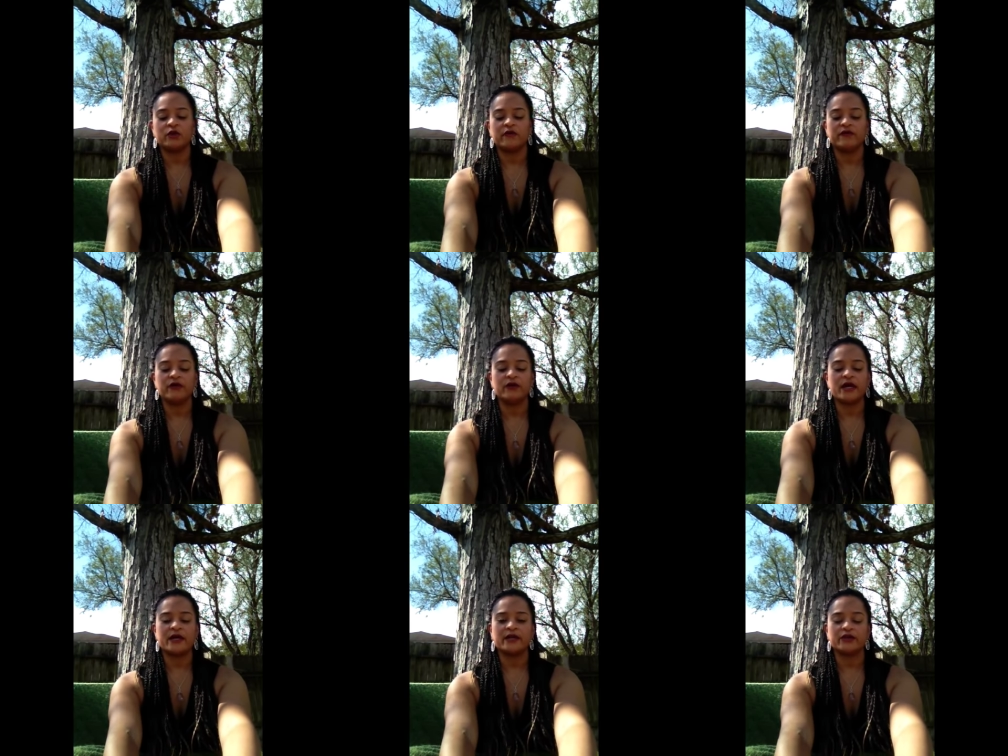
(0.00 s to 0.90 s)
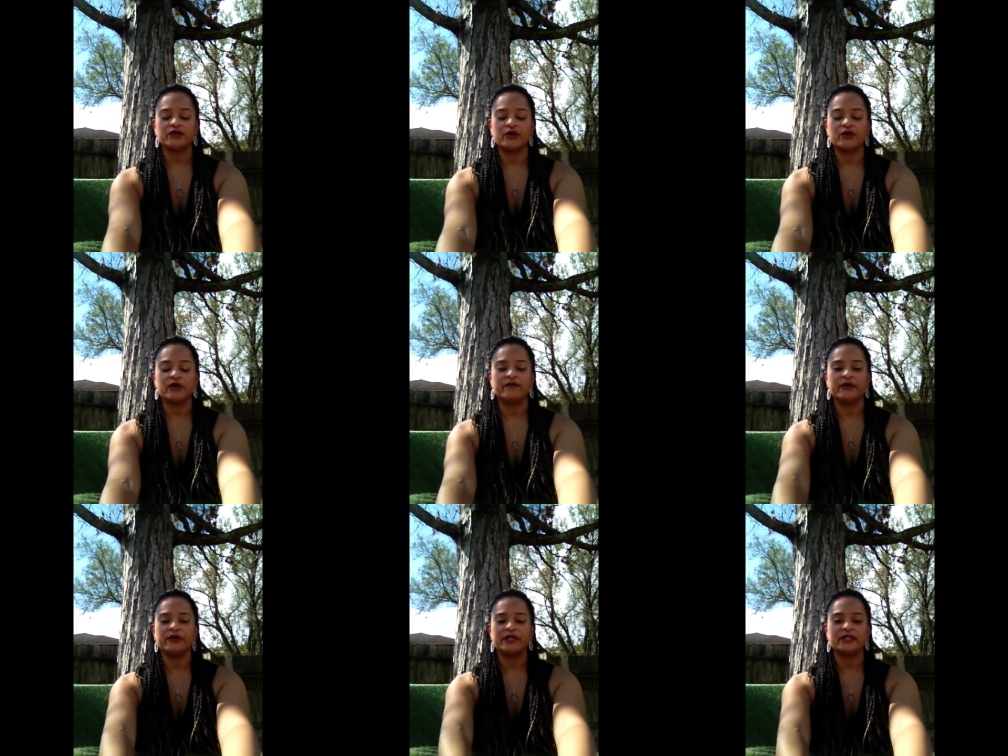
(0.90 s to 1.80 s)
So if you're not in control of
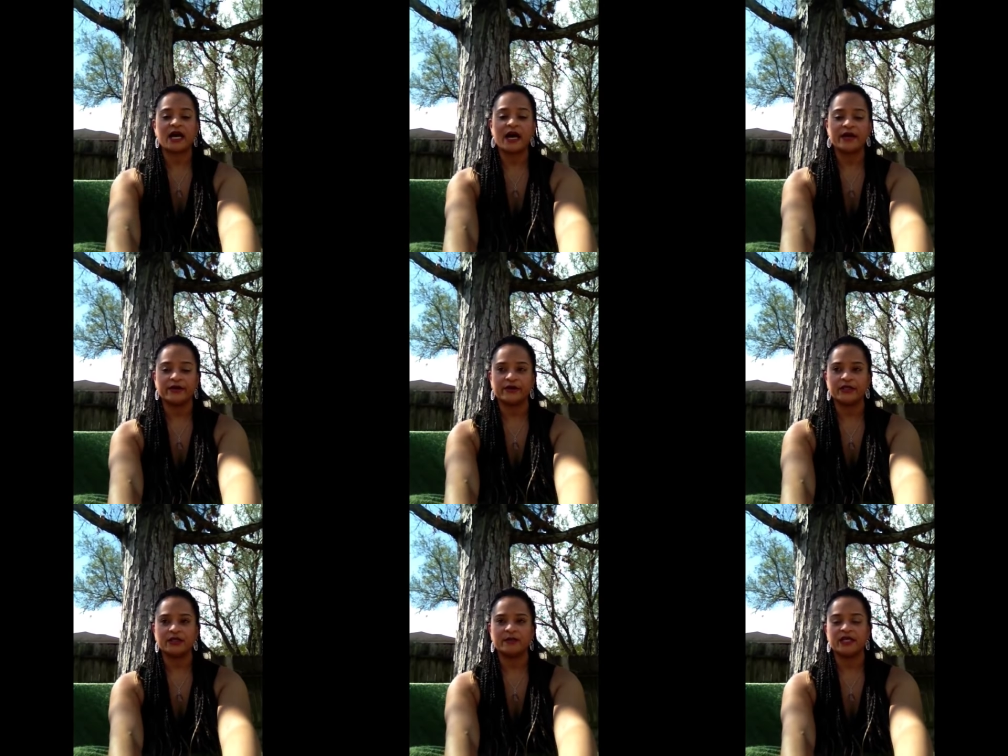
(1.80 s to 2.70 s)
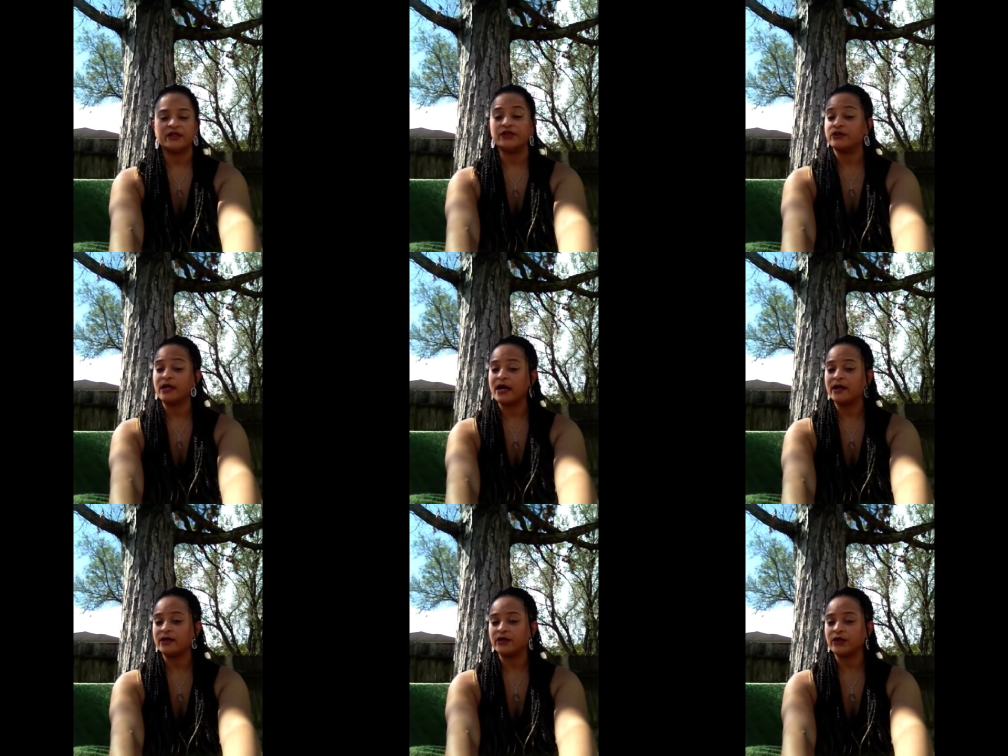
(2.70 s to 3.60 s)
your desires, because you're not
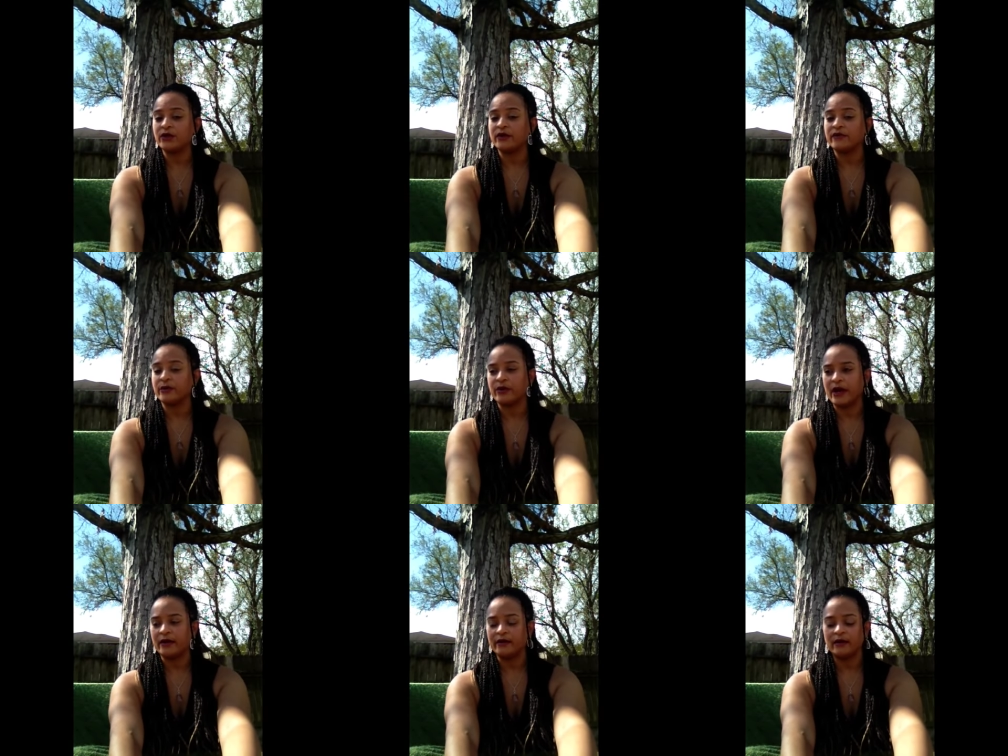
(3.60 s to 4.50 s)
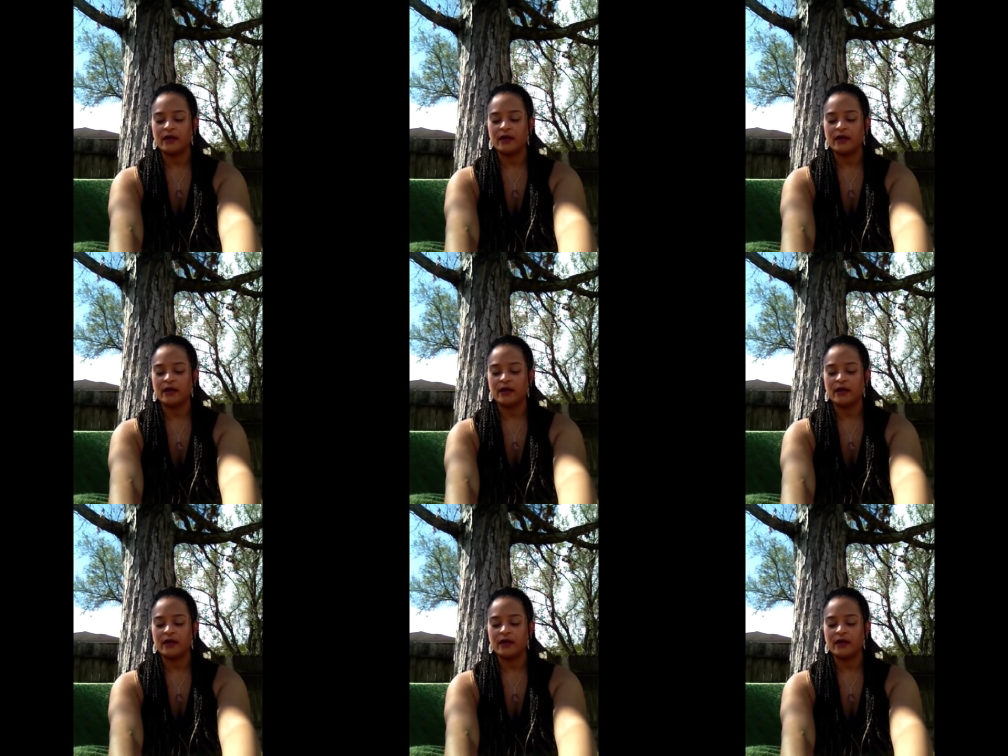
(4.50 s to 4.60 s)
in control of your breath,